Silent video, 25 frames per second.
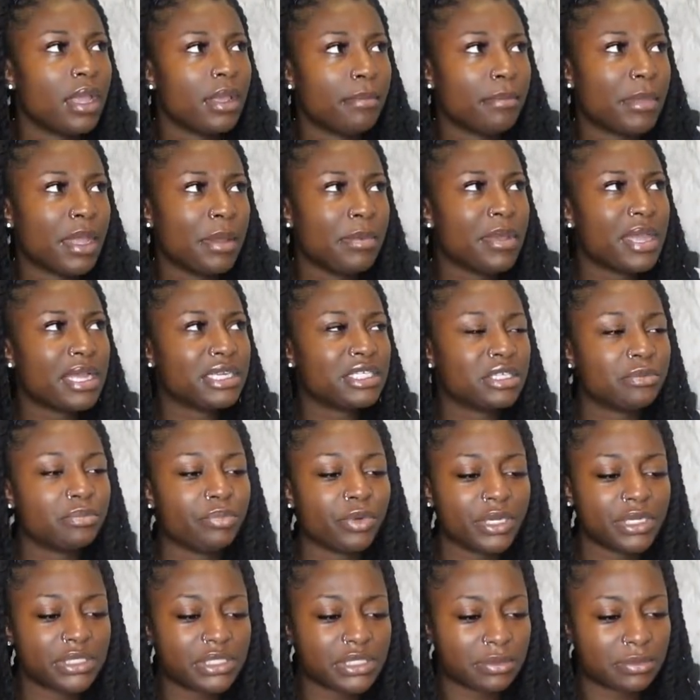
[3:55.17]
Maybe I should
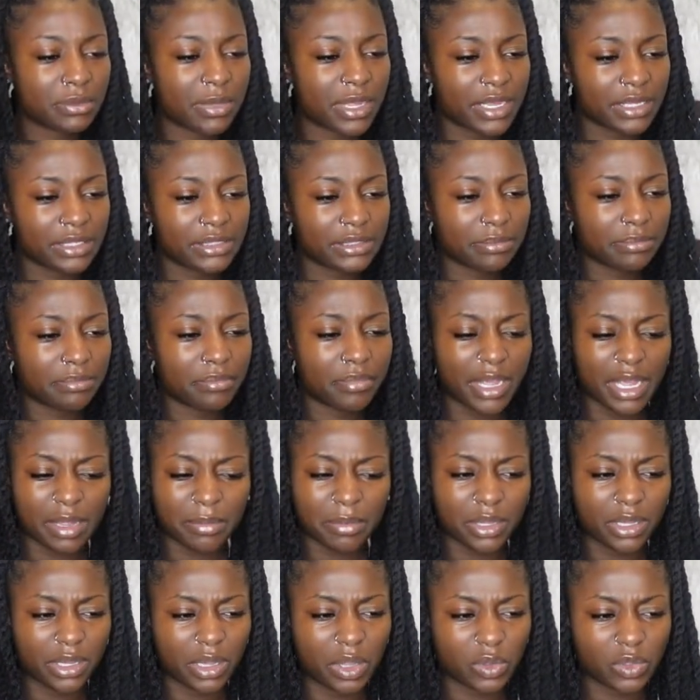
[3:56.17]
bring some like some
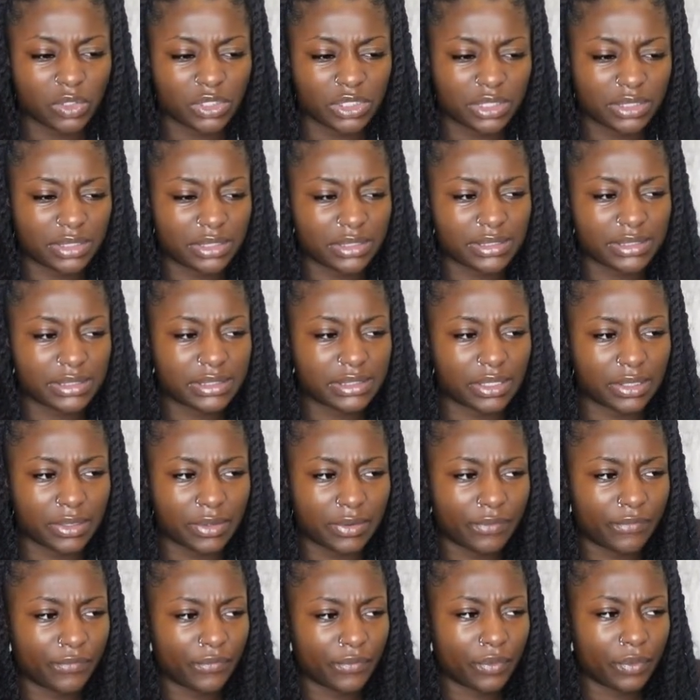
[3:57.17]
baby lotion and
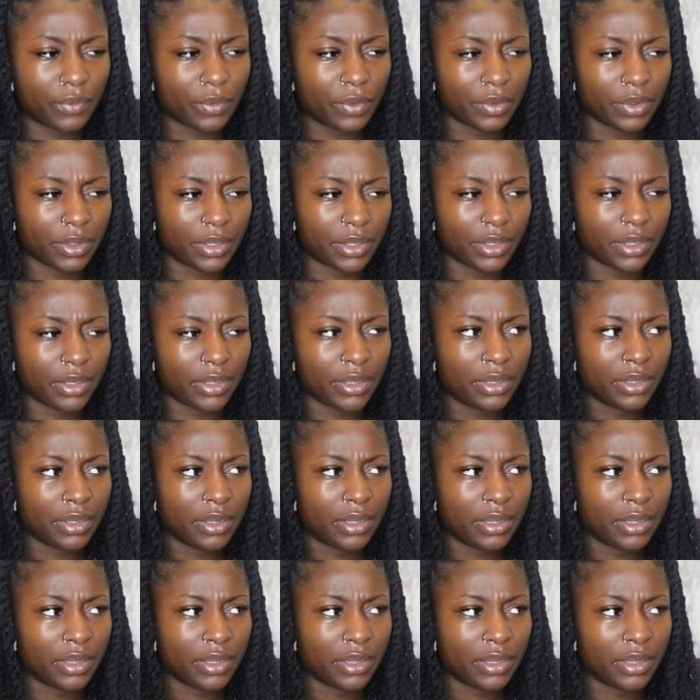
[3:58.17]
stuff for,